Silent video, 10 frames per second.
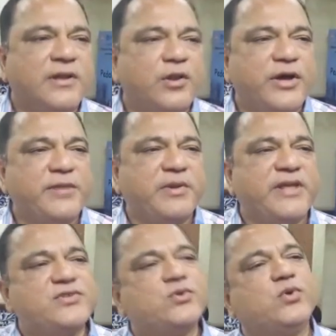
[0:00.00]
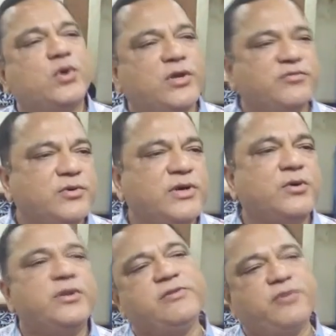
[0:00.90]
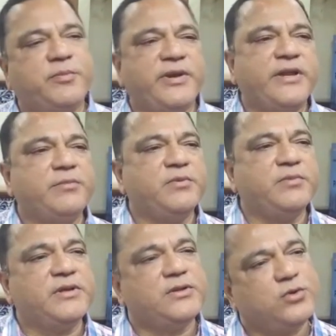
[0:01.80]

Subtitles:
Law applies to whole of Goa, only for Pernem people.